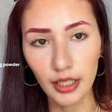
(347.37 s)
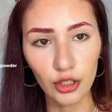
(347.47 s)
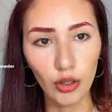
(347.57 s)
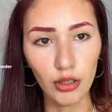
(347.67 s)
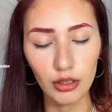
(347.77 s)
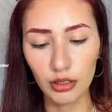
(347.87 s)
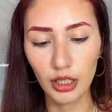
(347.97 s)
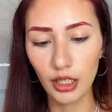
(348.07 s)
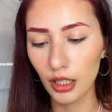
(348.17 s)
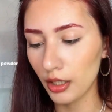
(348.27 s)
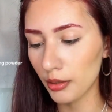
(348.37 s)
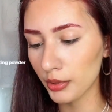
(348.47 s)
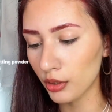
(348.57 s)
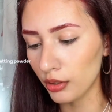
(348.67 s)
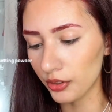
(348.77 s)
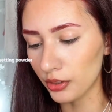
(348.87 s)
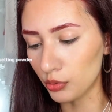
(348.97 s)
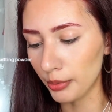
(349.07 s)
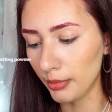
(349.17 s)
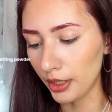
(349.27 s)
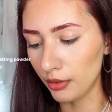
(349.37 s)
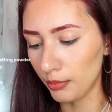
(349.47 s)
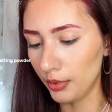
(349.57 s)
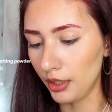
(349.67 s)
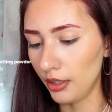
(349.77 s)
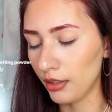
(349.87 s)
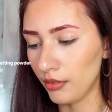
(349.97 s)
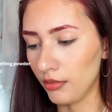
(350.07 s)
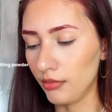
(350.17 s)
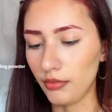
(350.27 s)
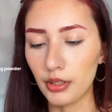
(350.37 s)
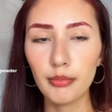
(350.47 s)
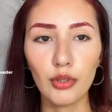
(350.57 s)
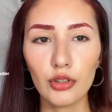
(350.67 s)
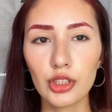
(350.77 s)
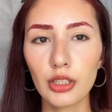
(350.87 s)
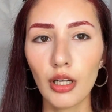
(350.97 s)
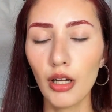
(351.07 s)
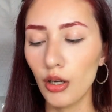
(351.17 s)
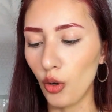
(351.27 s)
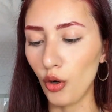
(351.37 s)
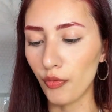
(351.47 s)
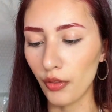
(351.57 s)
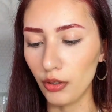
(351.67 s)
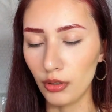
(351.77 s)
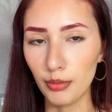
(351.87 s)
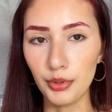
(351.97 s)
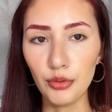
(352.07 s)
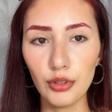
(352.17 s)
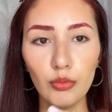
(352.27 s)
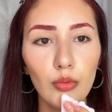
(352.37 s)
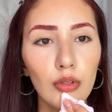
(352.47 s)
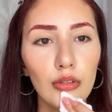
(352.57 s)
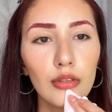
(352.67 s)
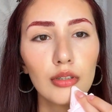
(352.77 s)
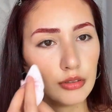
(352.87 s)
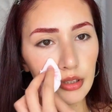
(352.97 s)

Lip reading: I got it because it reminded me very much of the Huda Beauty one.